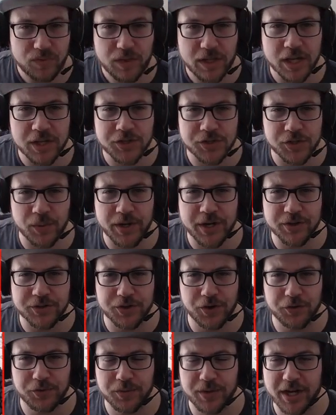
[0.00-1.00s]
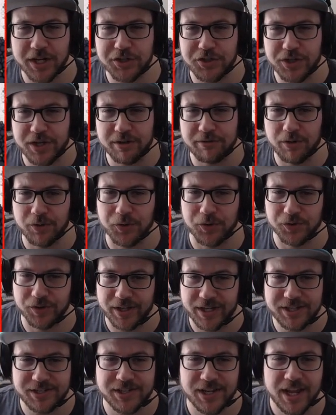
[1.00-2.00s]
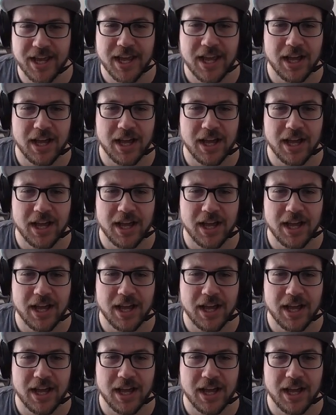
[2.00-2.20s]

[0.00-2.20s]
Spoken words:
So here's our 3xG Invoker list.